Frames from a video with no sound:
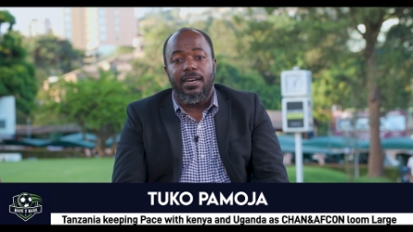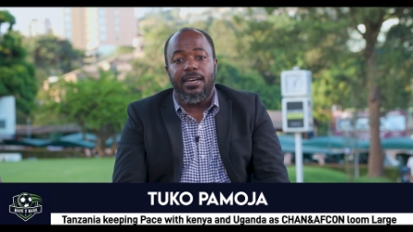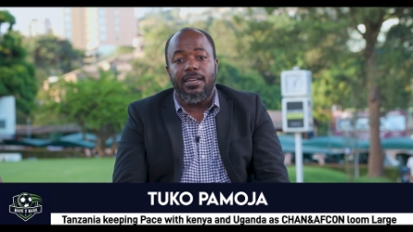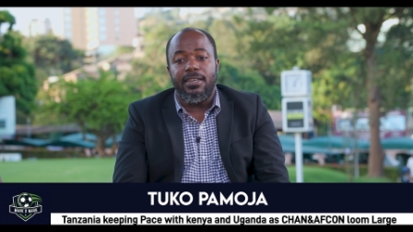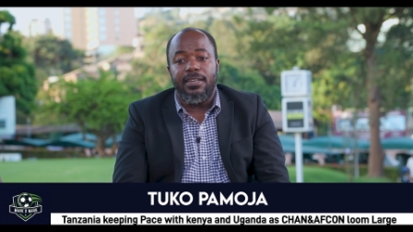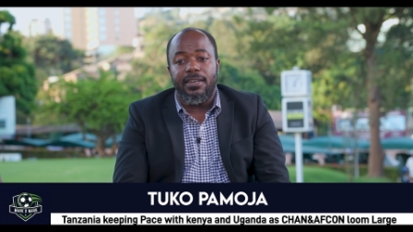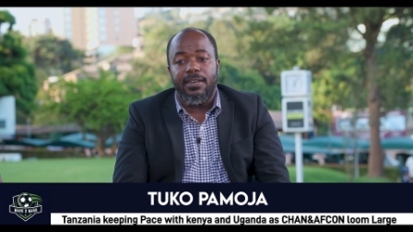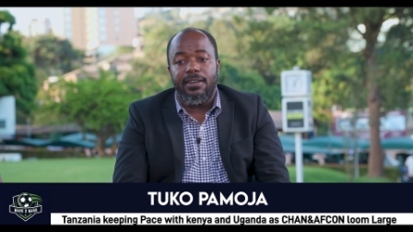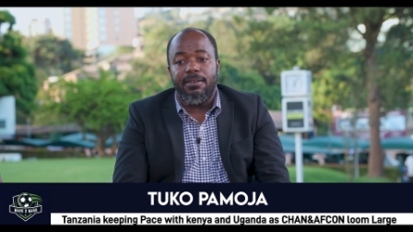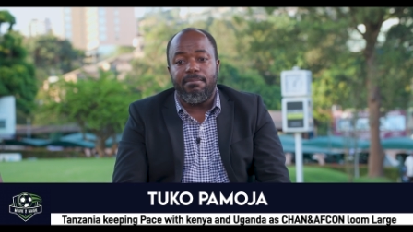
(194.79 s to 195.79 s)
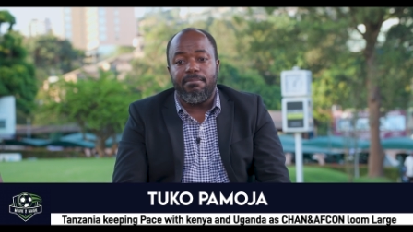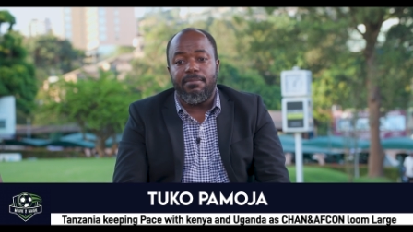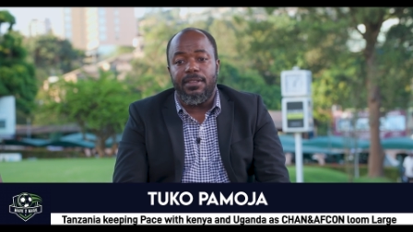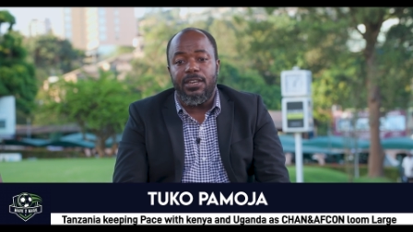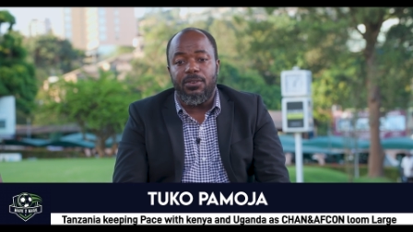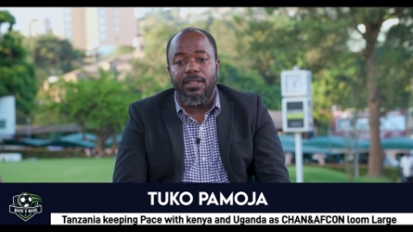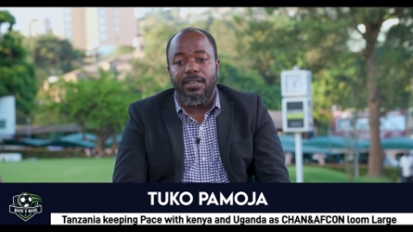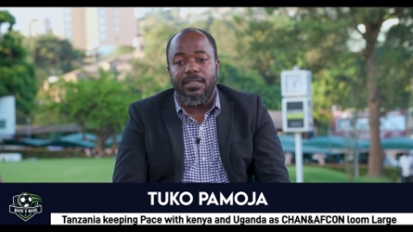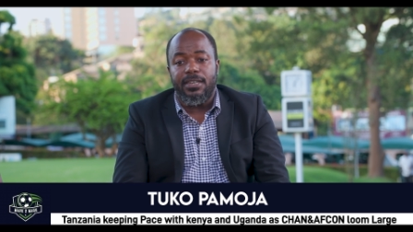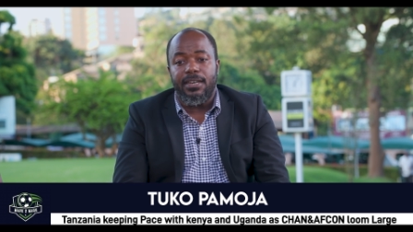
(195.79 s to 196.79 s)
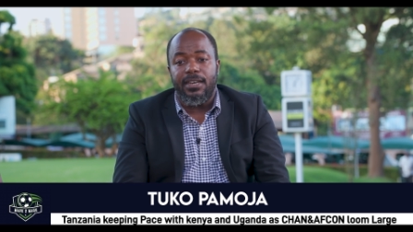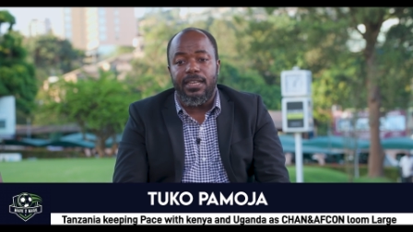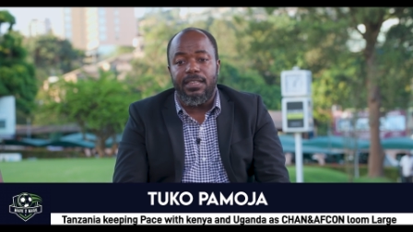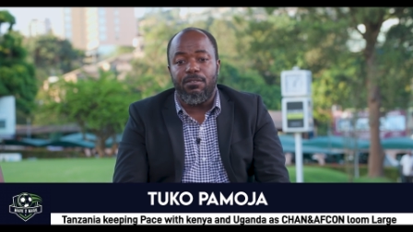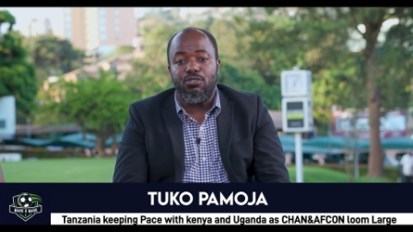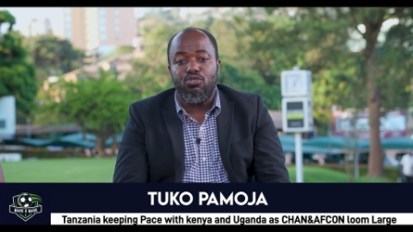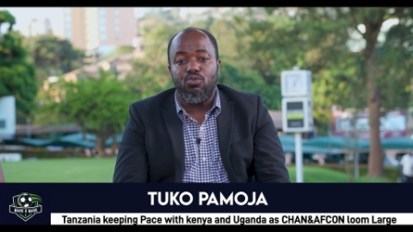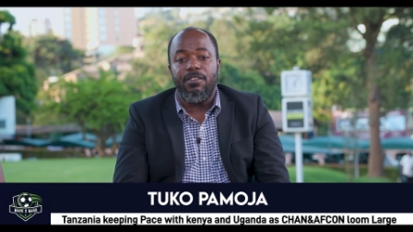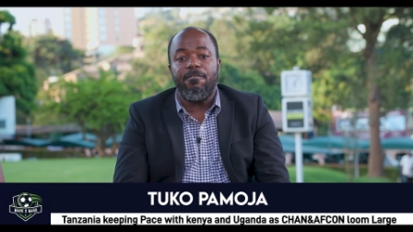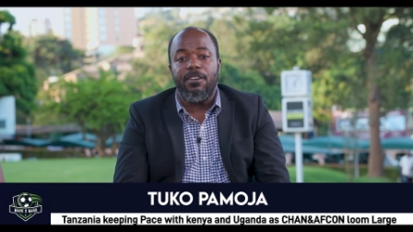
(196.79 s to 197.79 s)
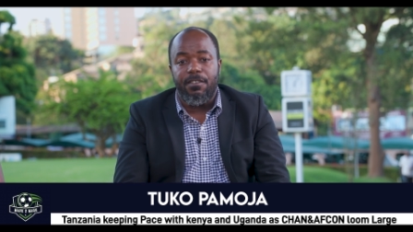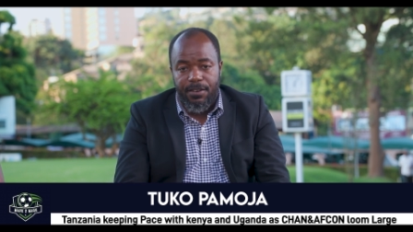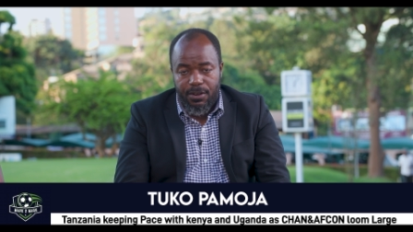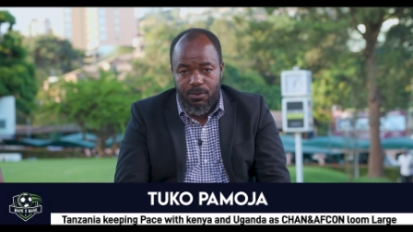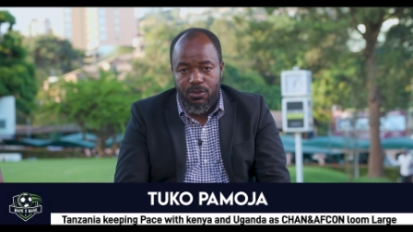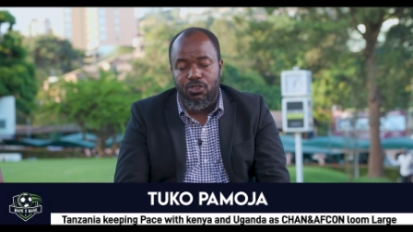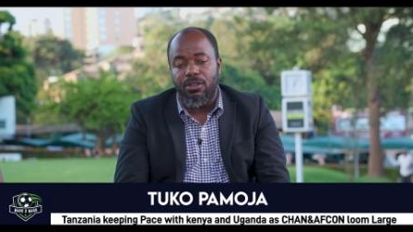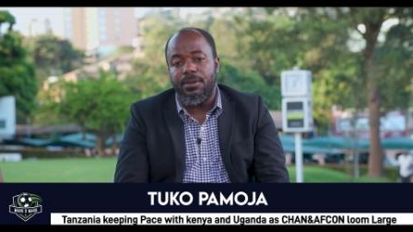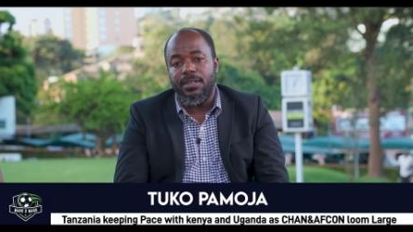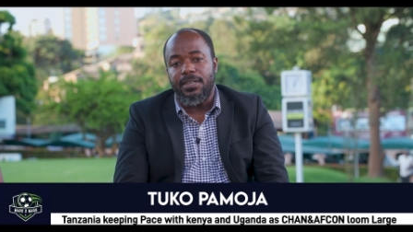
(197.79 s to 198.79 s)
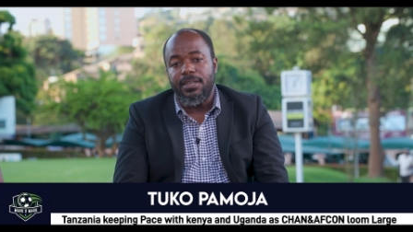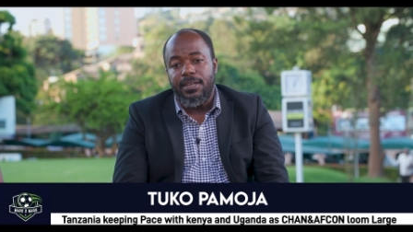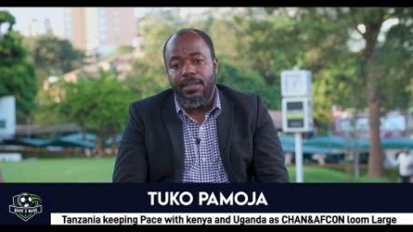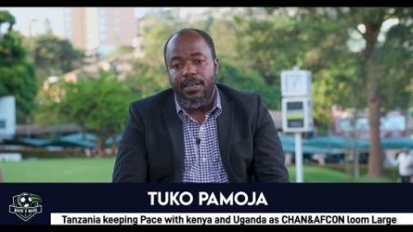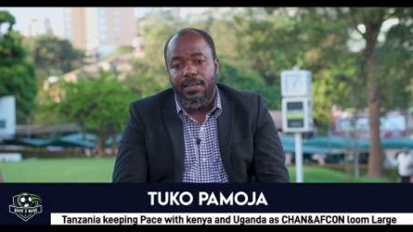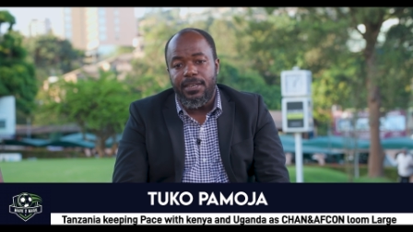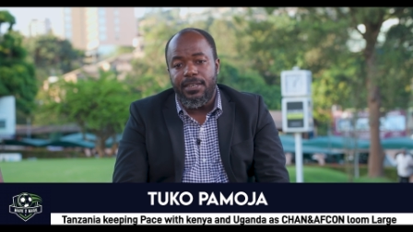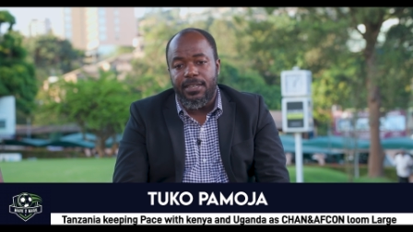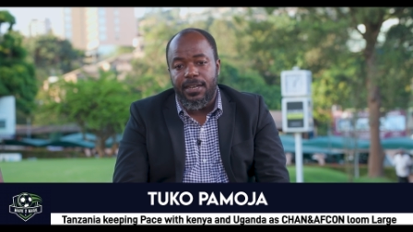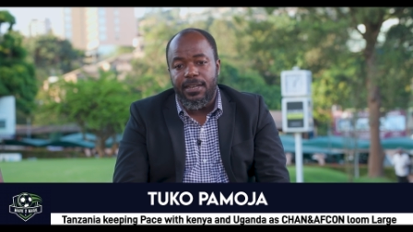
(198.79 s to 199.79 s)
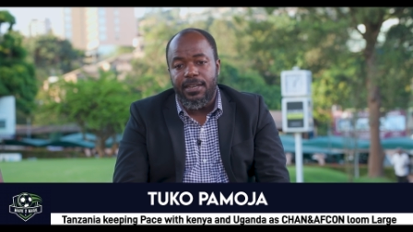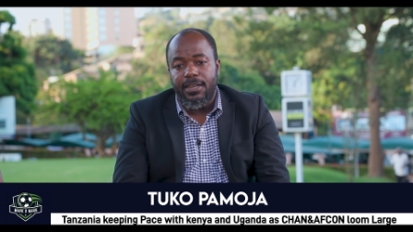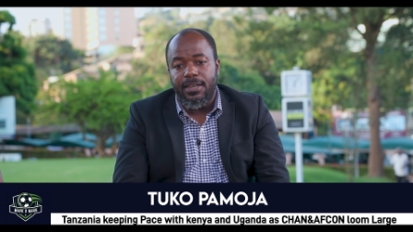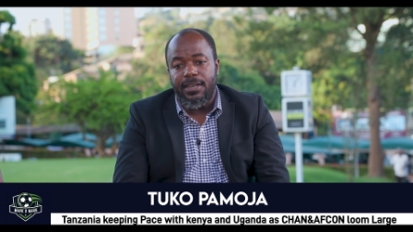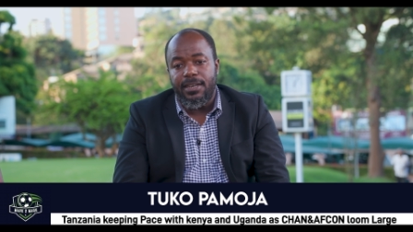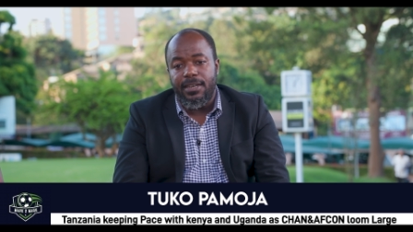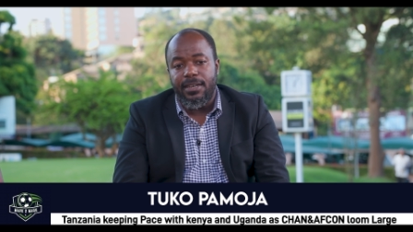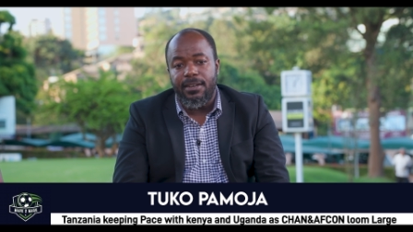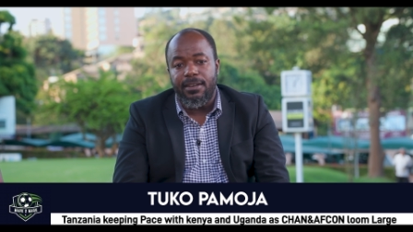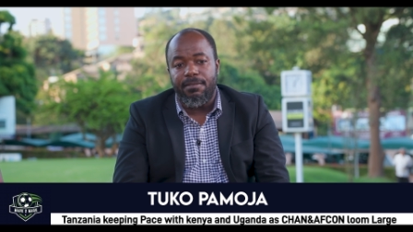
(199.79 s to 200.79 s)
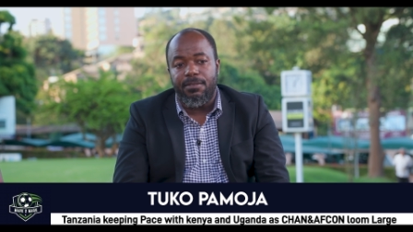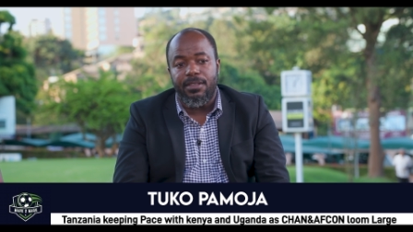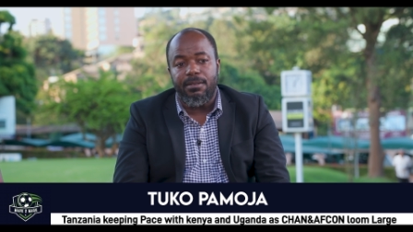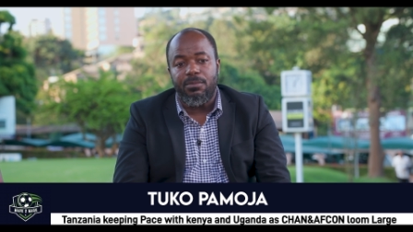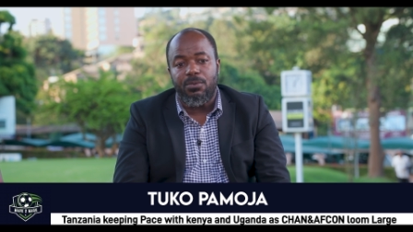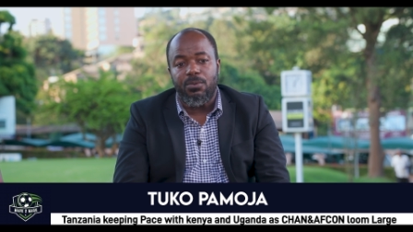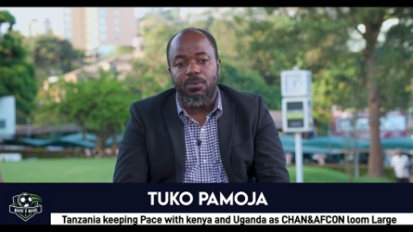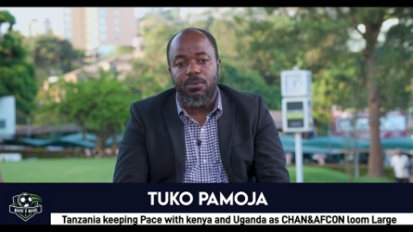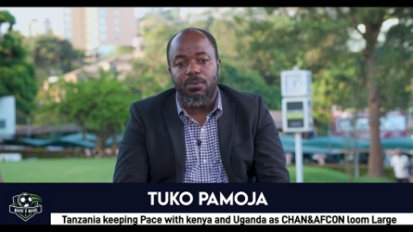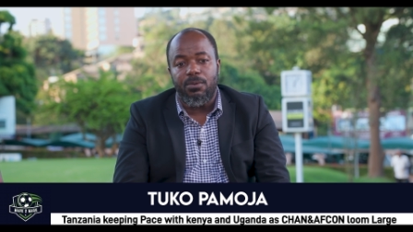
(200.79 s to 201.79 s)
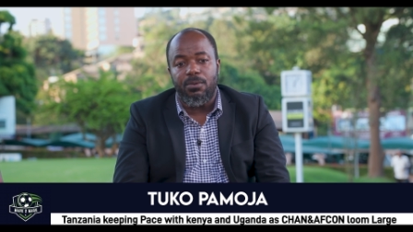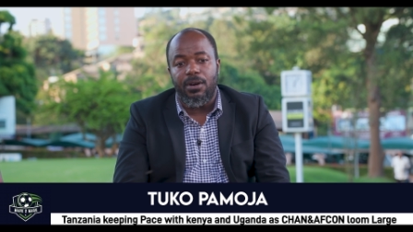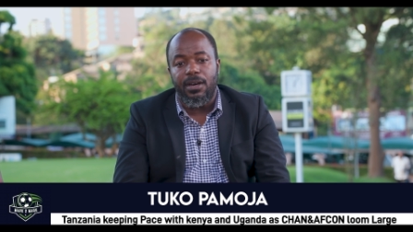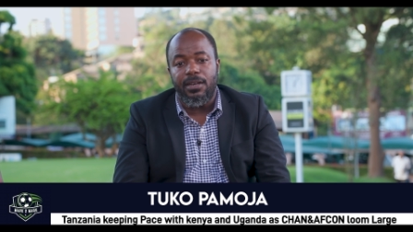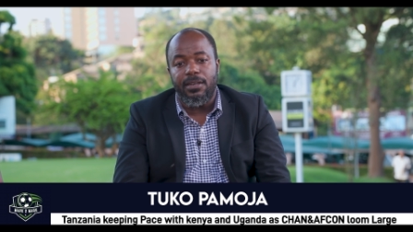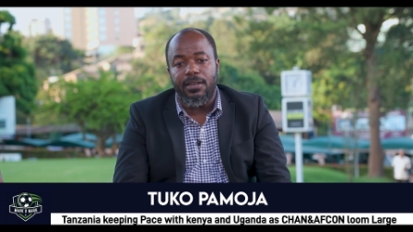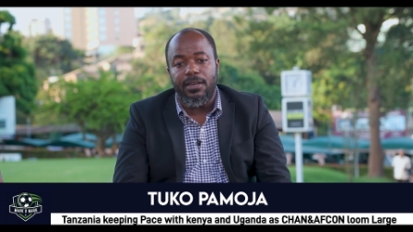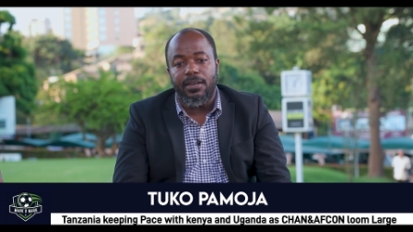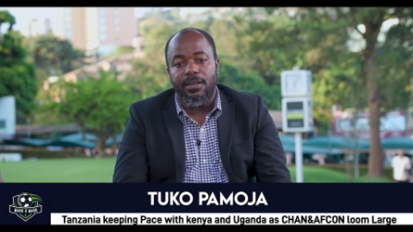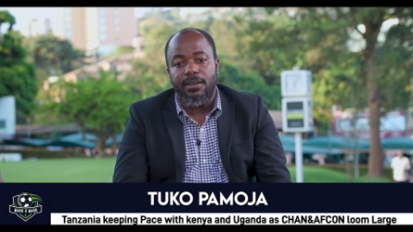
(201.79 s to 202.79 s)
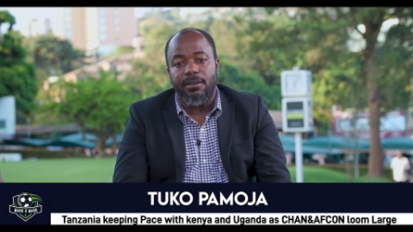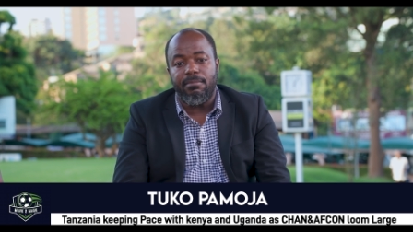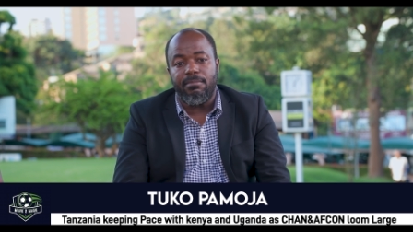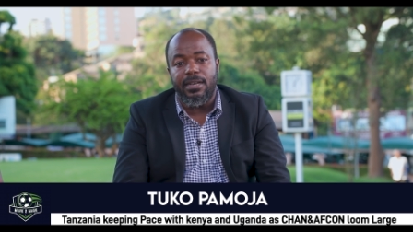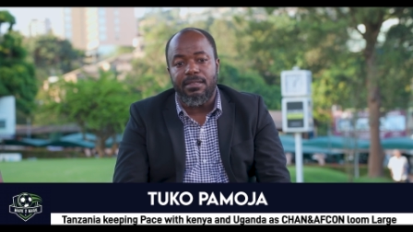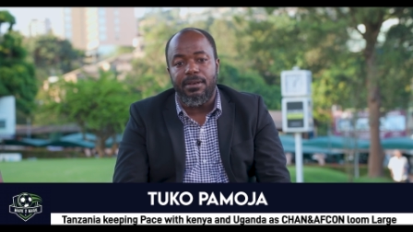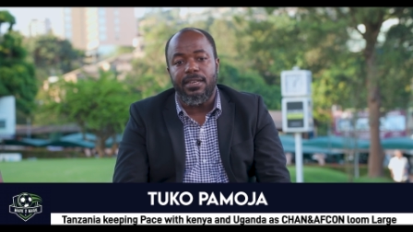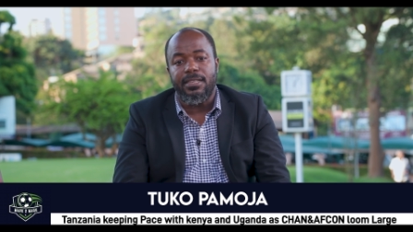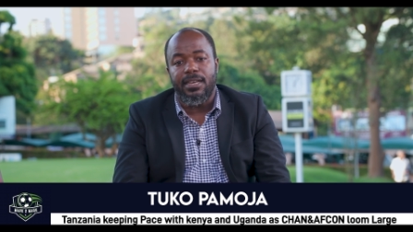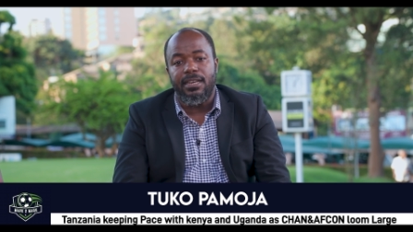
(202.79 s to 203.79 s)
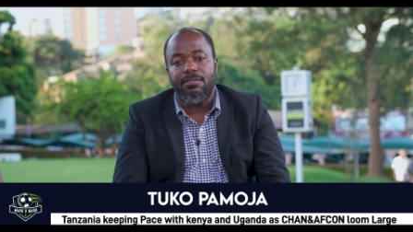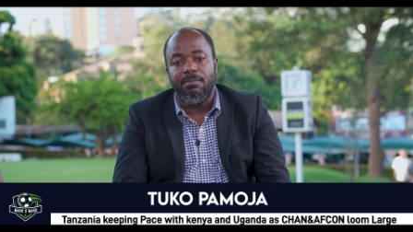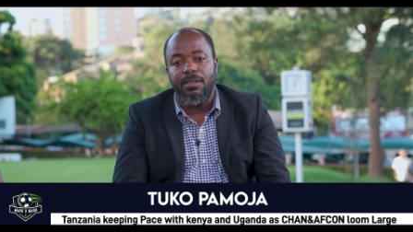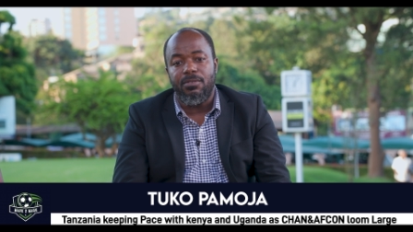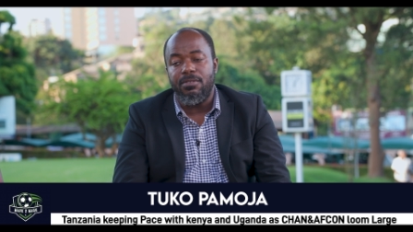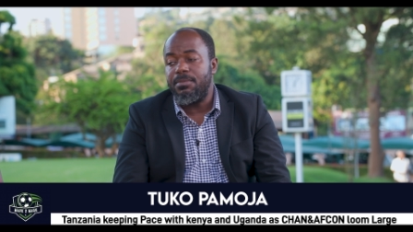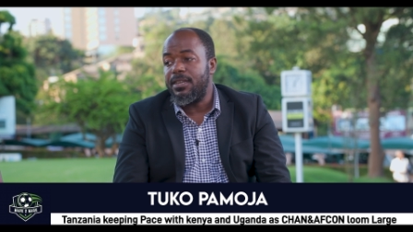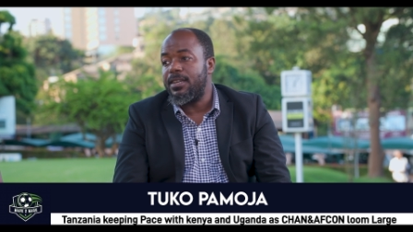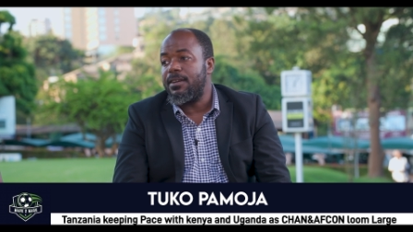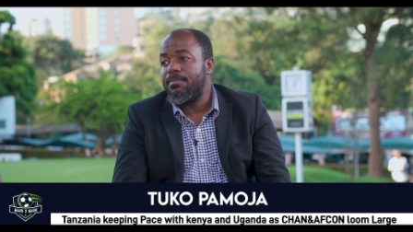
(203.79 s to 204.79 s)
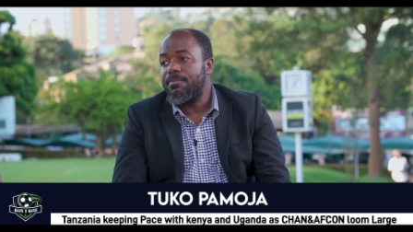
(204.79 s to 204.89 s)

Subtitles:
And they know that they've got to do a very, very good tournament in CHAN for them to earn as much as they can from the tourism sector.